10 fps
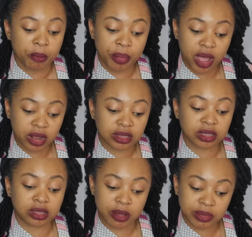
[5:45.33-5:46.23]
But
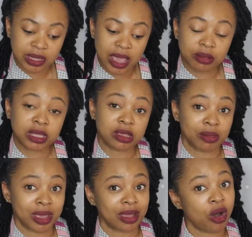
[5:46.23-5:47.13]
sometimes it
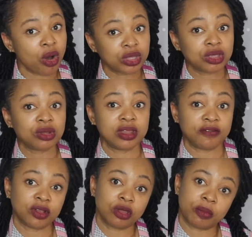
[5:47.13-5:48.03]
may also
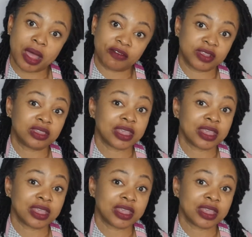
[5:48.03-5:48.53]
develop after.